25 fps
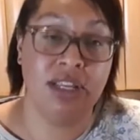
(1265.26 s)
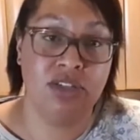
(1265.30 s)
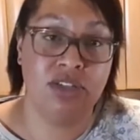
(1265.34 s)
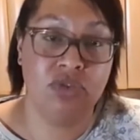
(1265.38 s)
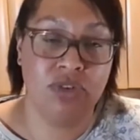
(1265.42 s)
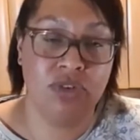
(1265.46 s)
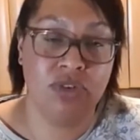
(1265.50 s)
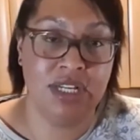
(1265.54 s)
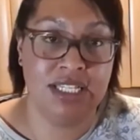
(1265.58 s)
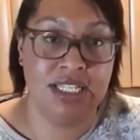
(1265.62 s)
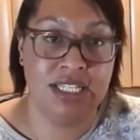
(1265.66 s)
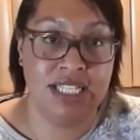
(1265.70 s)

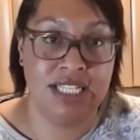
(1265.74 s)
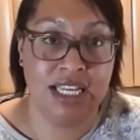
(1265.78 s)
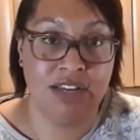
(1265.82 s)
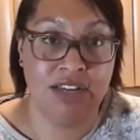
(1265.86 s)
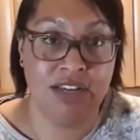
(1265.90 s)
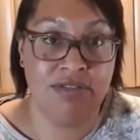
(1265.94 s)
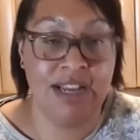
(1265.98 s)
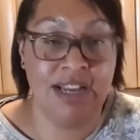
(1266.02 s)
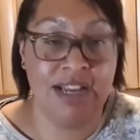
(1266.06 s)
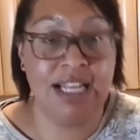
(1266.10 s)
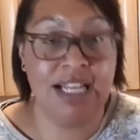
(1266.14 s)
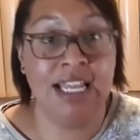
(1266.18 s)
toileting
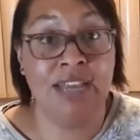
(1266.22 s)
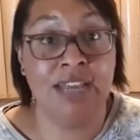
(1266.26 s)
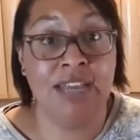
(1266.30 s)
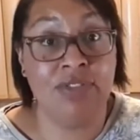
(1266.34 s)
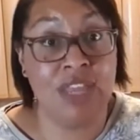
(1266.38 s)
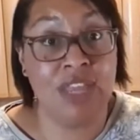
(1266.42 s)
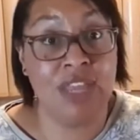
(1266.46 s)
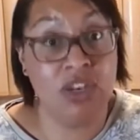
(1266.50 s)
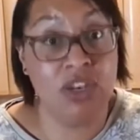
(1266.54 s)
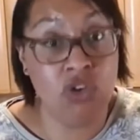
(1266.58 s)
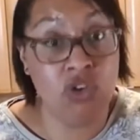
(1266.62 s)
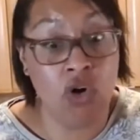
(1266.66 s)
correctly? If
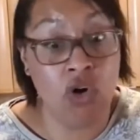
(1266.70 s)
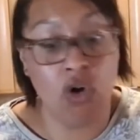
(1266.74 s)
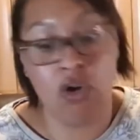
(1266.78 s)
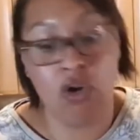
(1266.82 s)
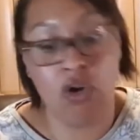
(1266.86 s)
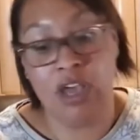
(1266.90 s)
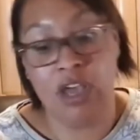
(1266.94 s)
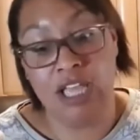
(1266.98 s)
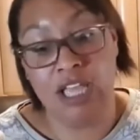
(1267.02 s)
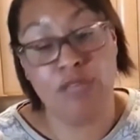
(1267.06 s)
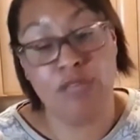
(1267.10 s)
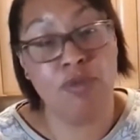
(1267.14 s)
they're not,
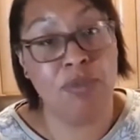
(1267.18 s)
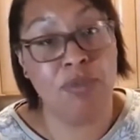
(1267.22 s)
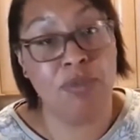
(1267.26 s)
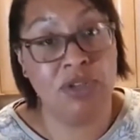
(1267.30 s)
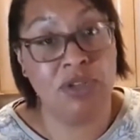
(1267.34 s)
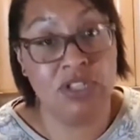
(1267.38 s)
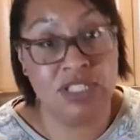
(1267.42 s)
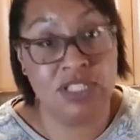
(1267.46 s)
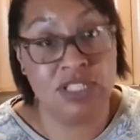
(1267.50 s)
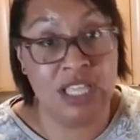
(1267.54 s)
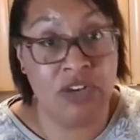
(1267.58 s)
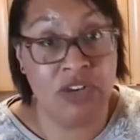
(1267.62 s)
it's probably
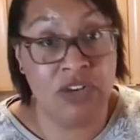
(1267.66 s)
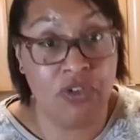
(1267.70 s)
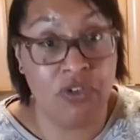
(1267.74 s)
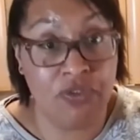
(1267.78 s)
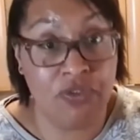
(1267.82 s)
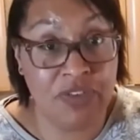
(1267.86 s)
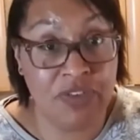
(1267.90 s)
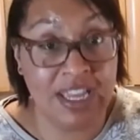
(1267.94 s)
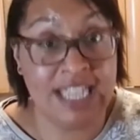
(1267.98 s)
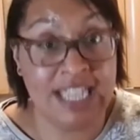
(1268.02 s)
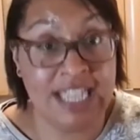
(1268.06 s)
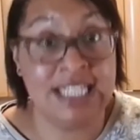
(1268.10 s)
because they're not
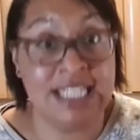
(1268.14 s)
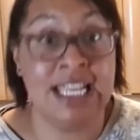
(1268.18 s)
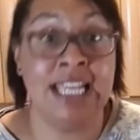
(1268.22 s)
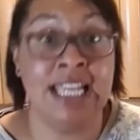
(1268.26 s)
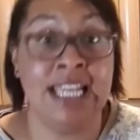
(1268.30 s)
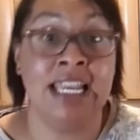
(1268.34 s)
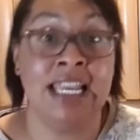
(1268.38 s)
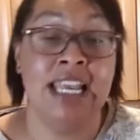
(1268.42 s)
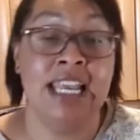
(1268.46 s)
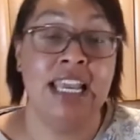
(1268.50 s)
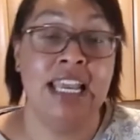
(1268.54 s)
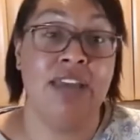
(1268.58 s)

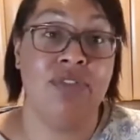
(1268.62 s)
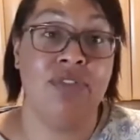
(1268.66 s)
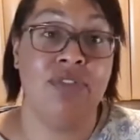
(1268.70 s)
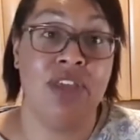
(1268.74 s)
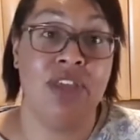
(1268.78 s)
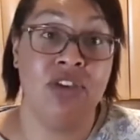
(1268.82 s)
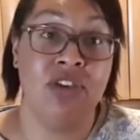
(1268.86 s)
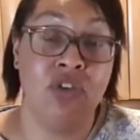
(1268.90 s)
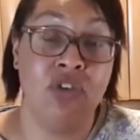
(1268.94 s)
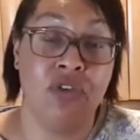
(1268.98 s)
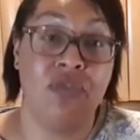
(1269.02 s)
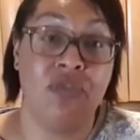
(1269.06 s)
feeding. If they're
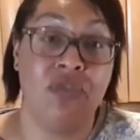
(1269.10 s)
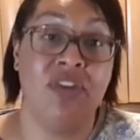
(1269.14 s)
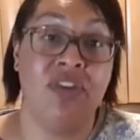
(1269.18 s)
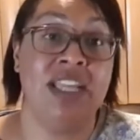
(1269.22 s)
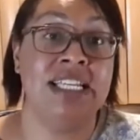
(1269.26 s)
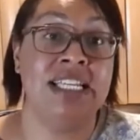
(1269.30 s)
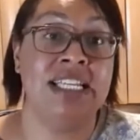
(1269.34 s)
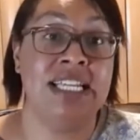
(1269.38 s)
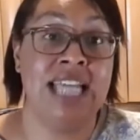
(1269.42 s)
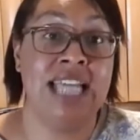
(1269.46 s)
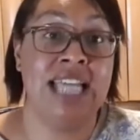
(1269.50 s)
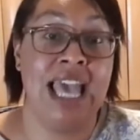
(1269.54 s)
not
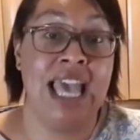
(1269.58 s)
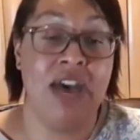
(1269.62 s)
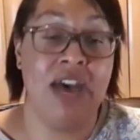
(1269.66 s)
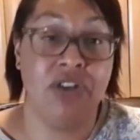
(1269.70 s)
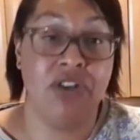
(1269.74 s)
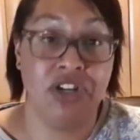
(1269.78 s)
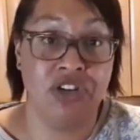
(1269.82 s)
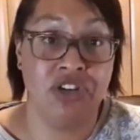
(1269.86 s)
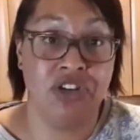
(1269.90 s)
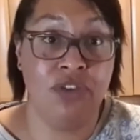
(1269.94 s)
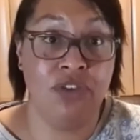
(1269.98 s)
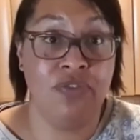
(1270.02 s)
feeding, how
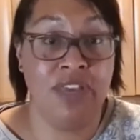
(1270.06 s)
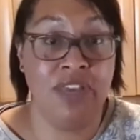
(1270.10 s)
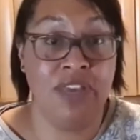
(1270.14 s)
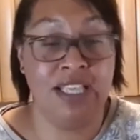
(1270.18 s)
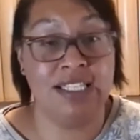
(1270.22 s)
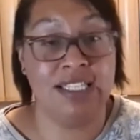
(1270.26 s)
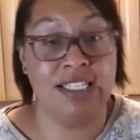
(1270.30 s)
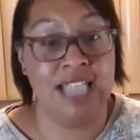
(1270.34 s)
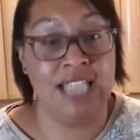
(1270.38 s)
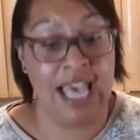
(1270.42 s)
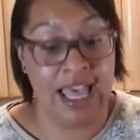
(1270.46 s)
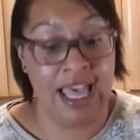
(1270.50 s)
can you
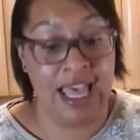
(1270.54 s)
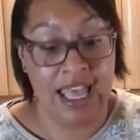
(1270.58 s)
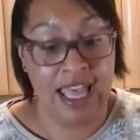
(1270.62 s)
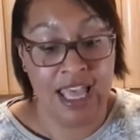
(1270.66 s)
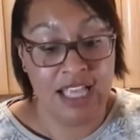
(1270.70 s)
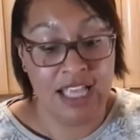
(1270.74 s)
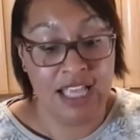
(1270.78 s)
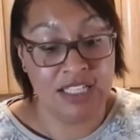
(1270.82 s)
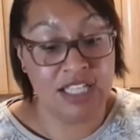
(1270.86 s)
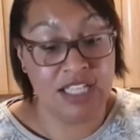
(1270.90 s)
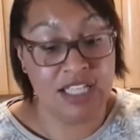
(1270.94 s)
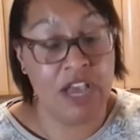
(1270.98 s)
fix that?
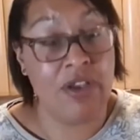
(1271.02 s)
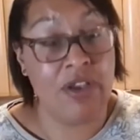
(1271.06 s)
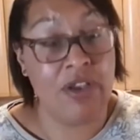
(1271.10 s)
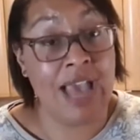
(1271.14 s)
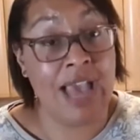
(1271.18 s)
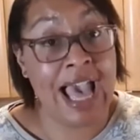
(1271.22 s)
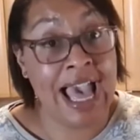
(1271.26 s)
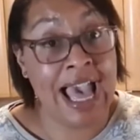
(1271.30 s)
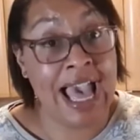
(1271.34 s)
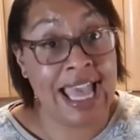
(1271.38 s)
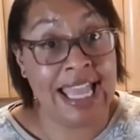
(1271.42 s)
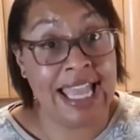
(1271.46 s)
So
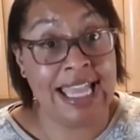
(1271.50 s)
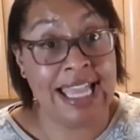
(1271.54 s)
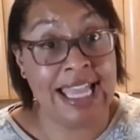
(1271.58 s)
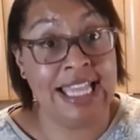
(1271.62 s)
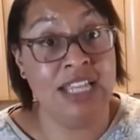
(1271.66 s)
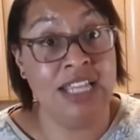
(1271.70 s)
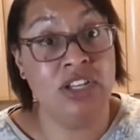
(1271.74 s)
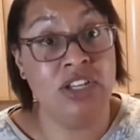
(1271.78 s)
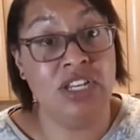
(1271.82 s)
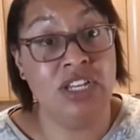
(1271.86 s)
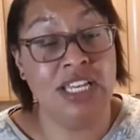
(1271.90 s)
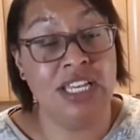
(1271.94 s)

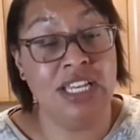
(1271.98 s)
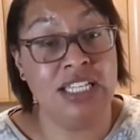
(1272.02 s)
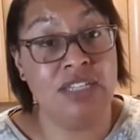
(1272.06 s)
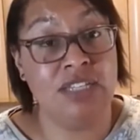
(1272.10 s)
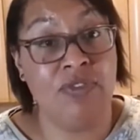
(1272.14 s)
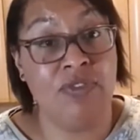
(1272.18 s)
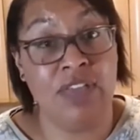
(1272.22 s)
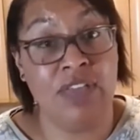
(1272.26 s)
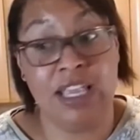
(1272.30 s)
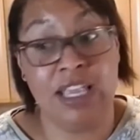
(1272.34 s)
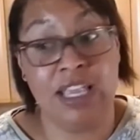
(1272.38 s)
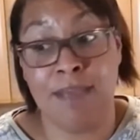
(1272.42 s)
you need to
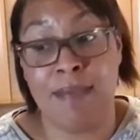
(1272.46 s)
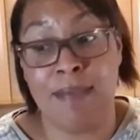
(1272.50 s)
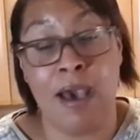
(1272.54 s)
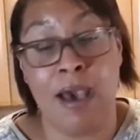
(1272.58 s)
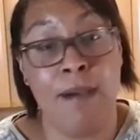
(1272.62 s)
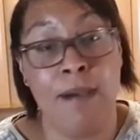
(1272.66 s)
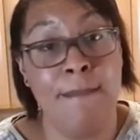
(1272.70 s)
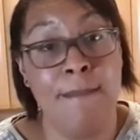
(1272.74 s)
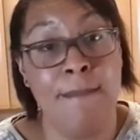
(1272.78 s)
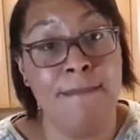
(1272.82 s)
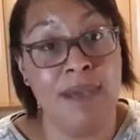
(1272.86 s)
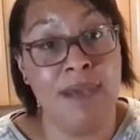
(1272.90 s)
think
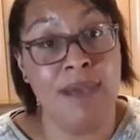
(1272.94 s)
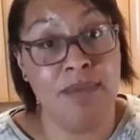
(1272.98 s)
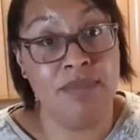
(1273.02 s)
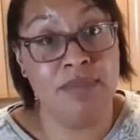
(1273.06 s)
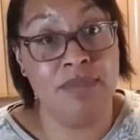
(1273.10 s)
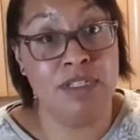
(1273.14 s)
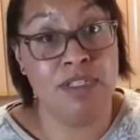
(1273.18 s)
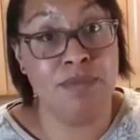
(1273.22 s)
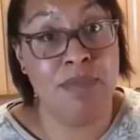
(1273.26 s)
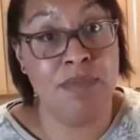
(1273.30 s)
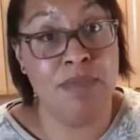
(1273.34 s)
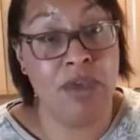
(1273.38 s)
about
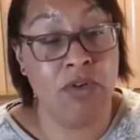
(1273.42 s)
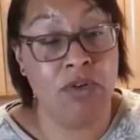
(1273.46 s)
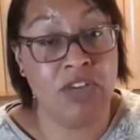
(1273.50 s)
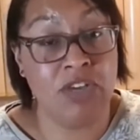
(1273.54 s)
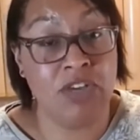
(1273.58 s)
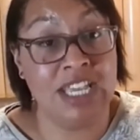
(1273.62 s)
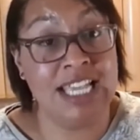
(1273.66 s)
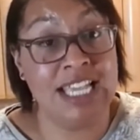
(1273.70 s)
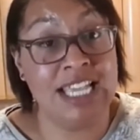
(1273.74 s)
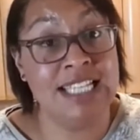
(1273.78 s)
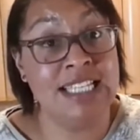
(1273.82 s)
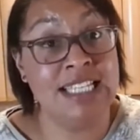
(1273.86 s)
mum's
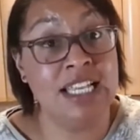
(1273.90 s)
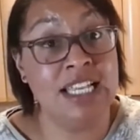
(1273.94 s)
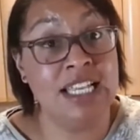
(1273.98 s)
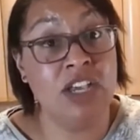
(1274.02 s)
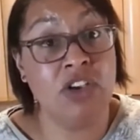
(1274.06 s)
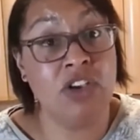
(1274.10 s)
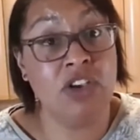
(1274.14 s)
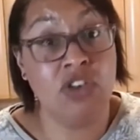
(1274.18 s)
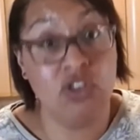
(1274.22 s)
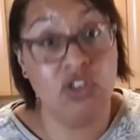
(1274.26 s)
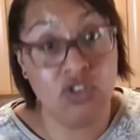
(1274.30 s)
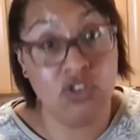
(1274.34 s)
milk. Is it
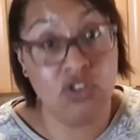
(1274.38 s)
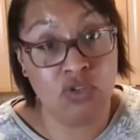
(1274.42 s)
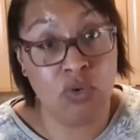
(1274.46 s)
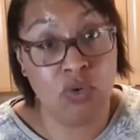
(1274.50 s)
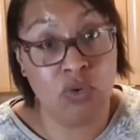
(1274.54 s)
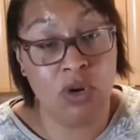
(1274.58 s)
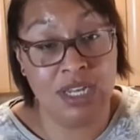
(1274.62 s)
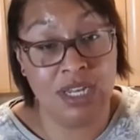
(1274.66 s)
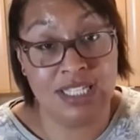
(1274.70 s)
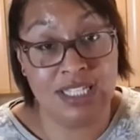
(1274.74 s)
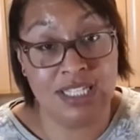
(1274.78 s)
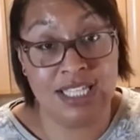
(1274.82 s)
of good
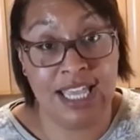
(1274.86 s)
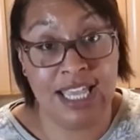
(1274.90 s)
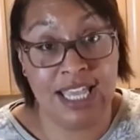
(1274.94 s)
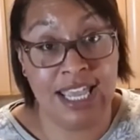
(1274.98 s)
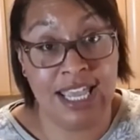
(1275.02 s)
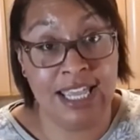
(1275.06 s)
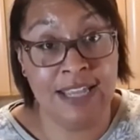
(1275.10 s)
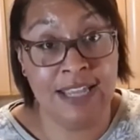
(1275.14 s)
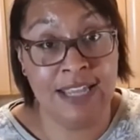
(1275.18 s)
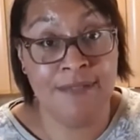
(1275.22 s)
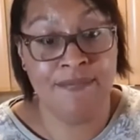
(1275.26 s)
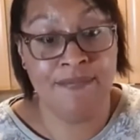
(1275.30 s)

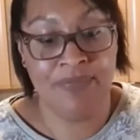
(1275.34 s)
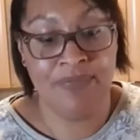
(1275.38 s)
quality?